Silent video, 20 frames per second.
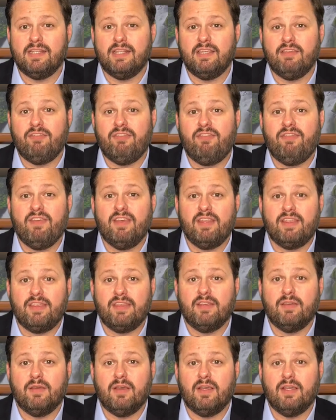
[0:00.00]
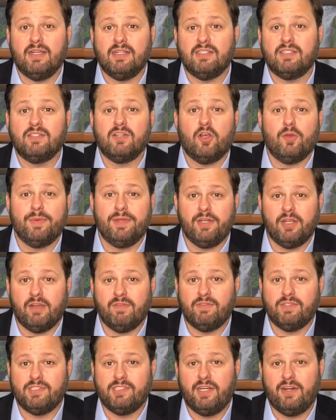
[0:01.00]
the fifth installment of
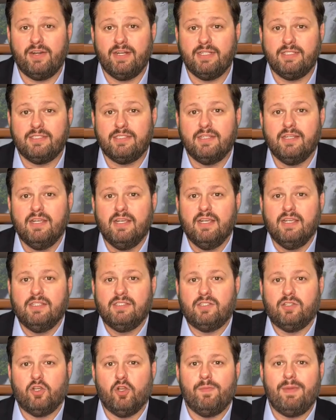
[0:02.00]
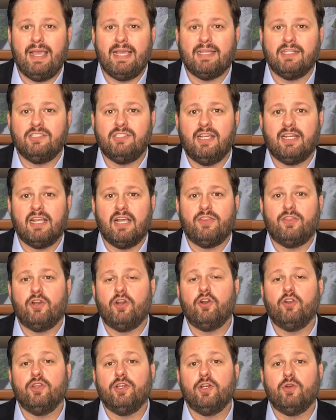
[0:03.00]
the series. So go back and check out the
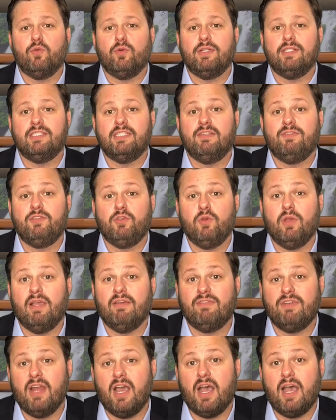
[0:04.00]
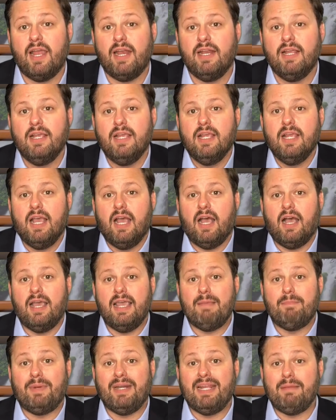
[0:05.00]
earlier ones if you have not.
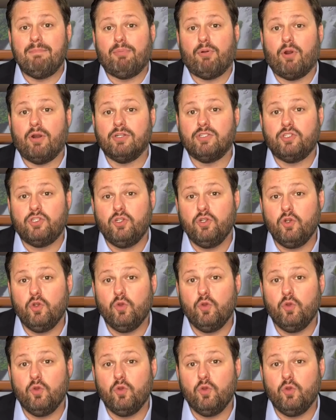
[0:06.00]
But in part two,